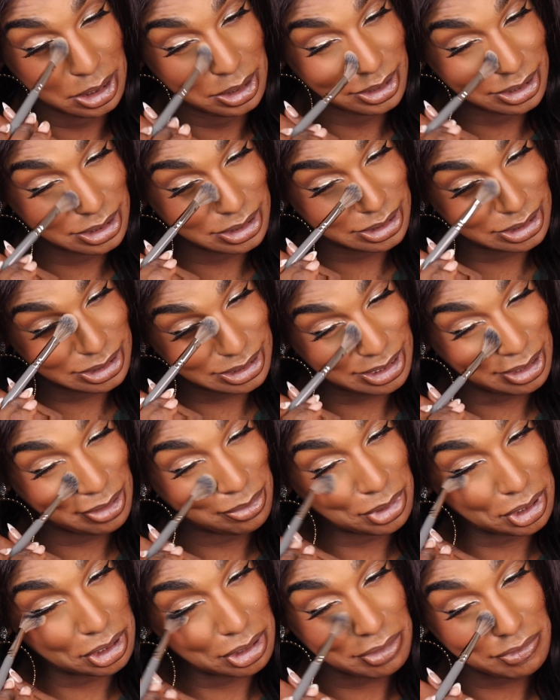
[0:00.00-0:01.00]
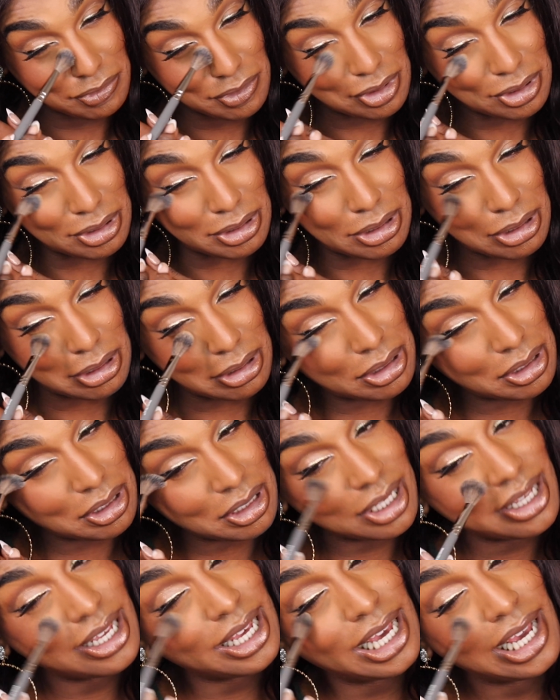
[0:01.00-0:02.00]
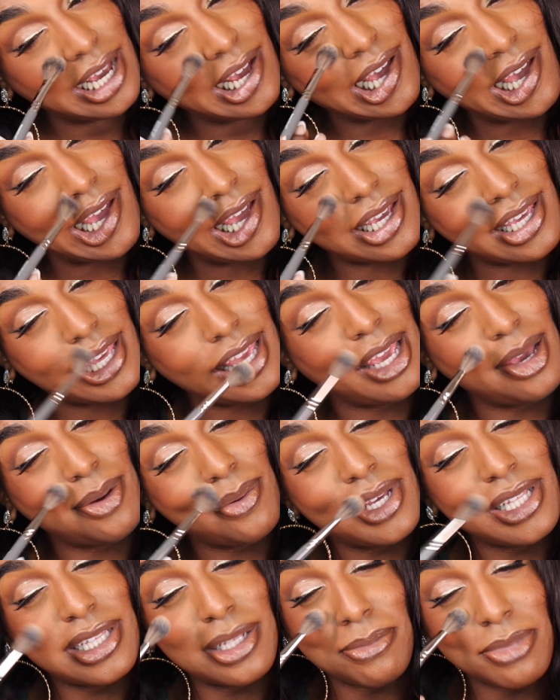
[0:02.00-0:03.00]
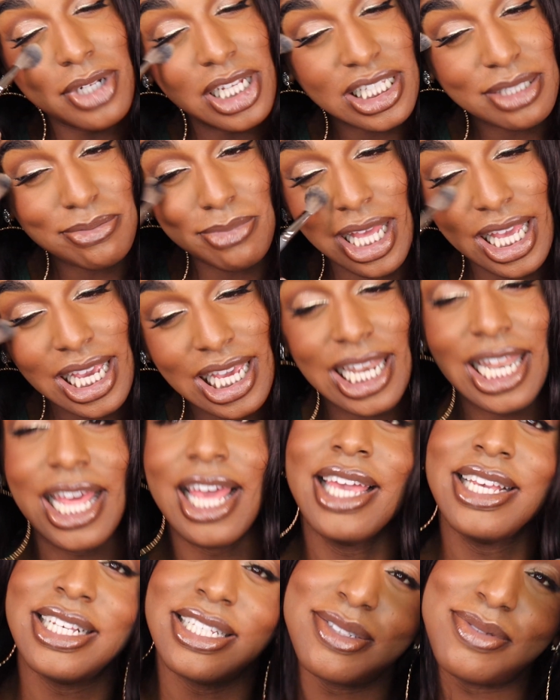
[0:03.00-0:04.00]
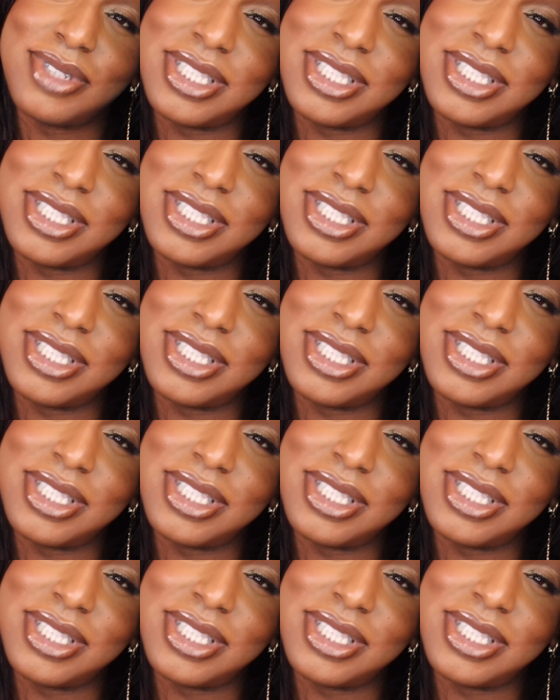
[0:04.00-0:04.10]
This is so beautiful. I can't wait to bless my clients